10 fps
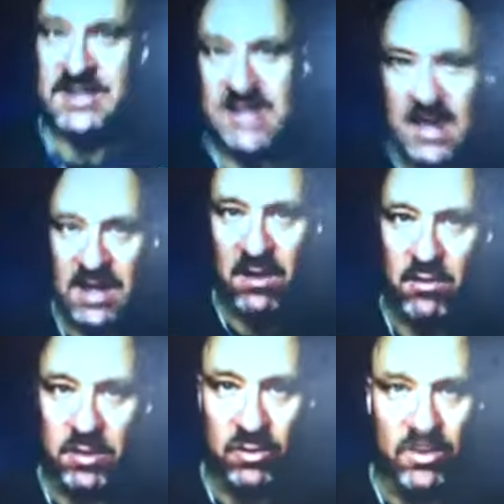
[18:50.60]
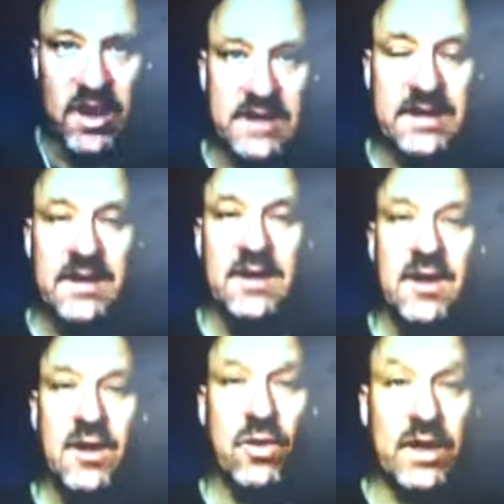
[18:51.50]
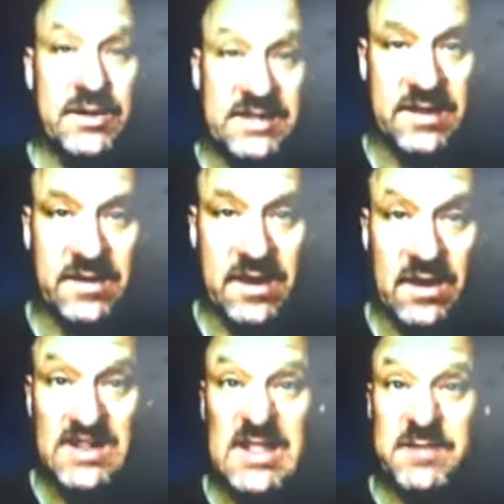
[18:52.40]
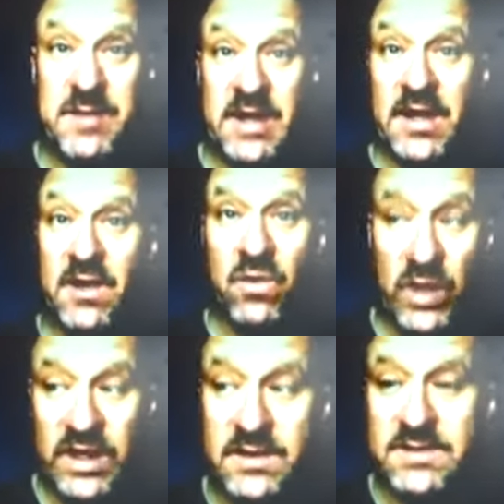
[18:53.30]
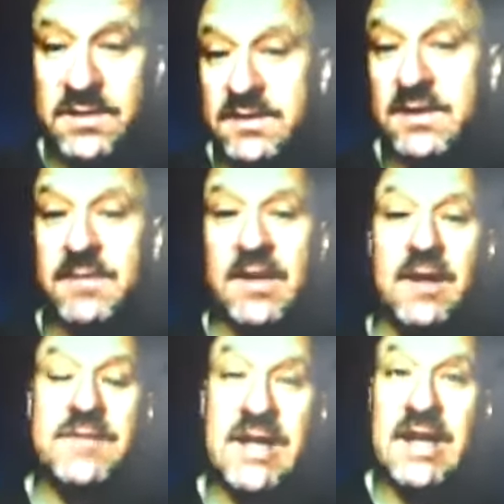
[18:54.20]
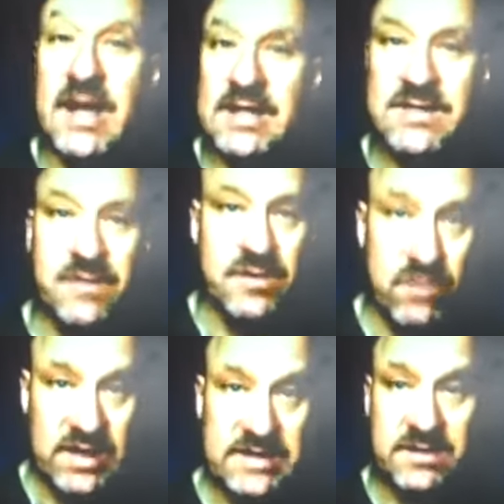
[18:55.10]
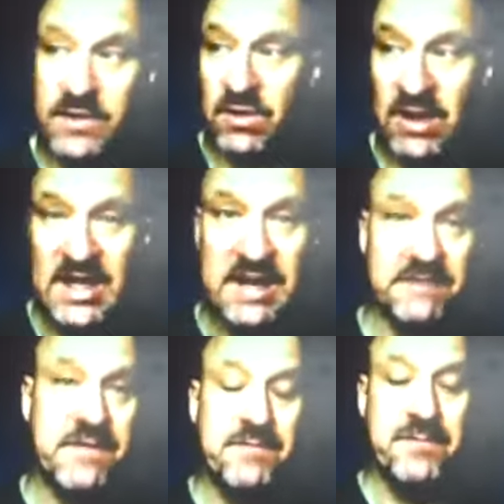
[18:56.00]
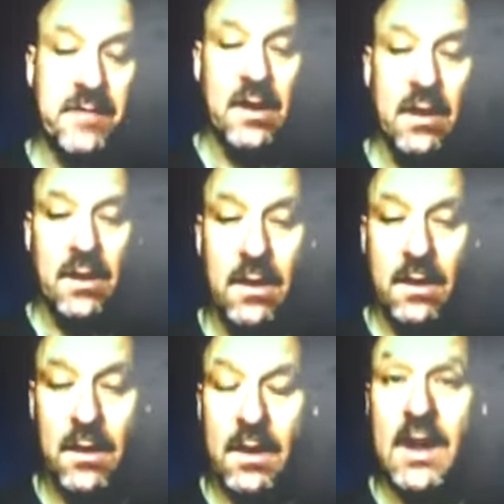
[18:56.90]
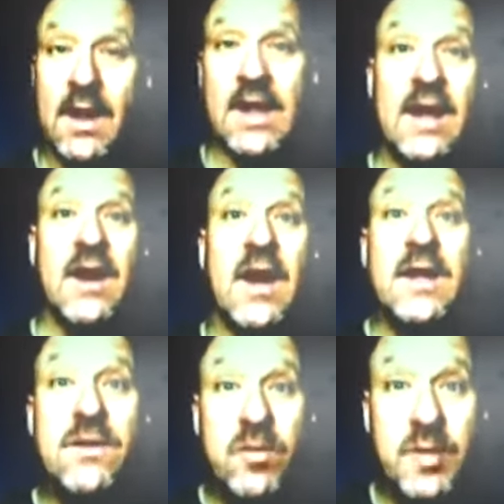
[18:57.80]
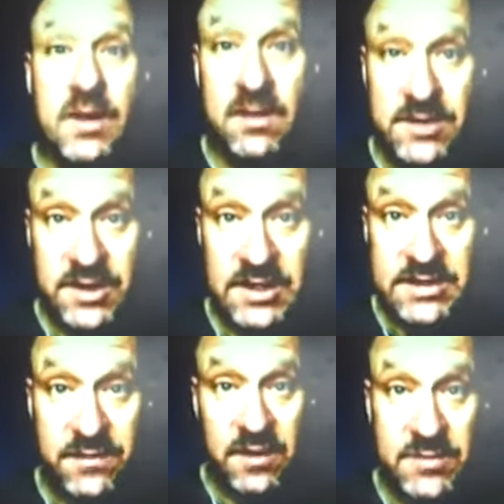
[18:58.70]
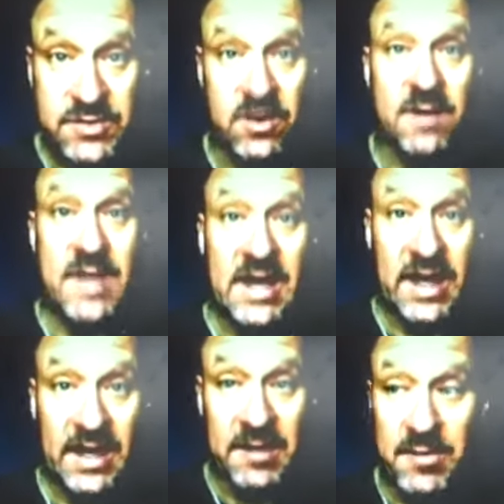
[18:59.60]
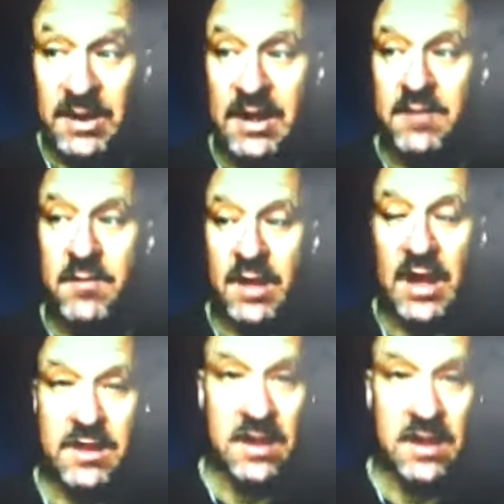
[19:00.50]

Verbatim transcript: terrible rut where you sit there spinning your wheels, sometimes, I guess, for the rest of your life. Again, I do apologize if I'm strawmanning anybody, but I think